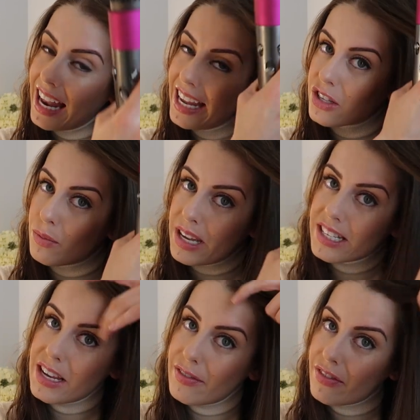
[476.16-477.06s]
a little
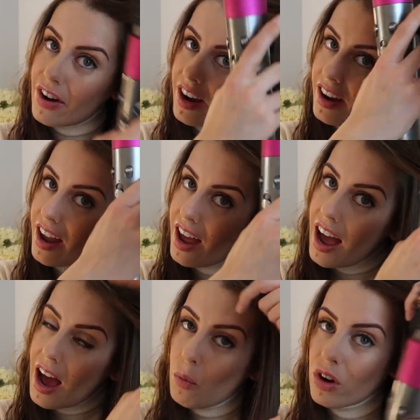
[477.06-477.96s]
bit different.
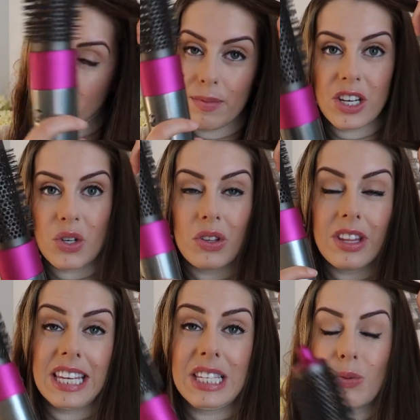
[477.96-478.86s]
I want to make sure that
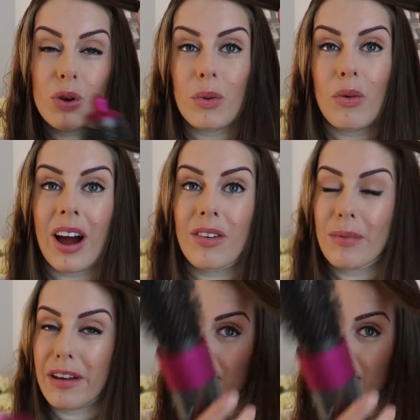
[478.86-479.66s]
they swoop around my